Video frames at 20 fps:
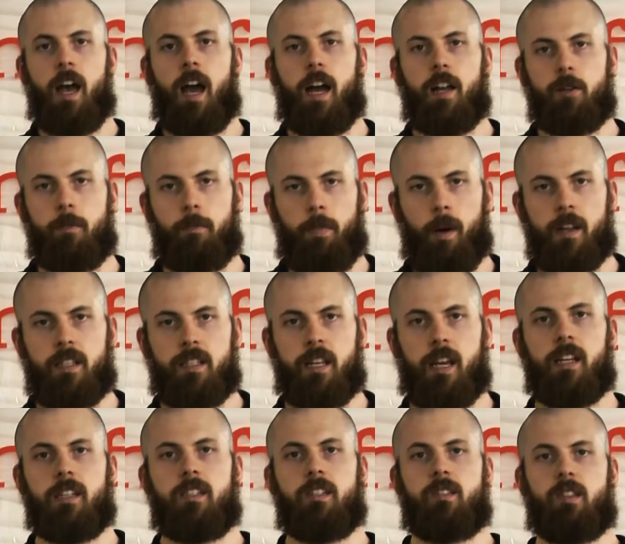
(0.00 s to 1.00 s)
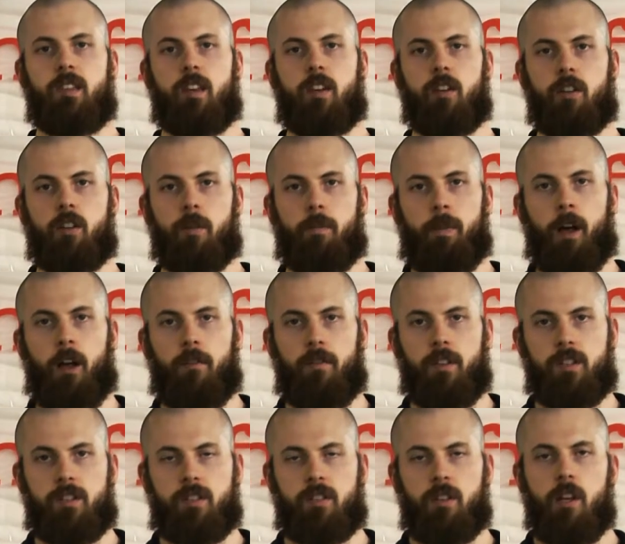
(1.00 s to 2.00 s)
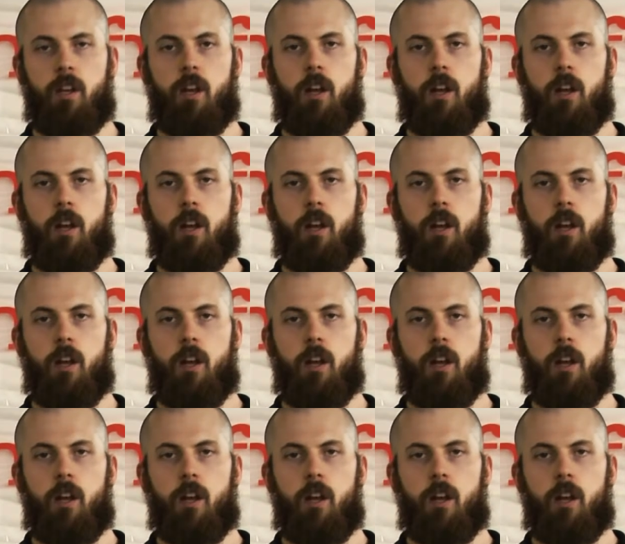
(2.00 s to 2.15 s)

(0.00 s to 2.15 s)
and your butt tight to secure your pelvis.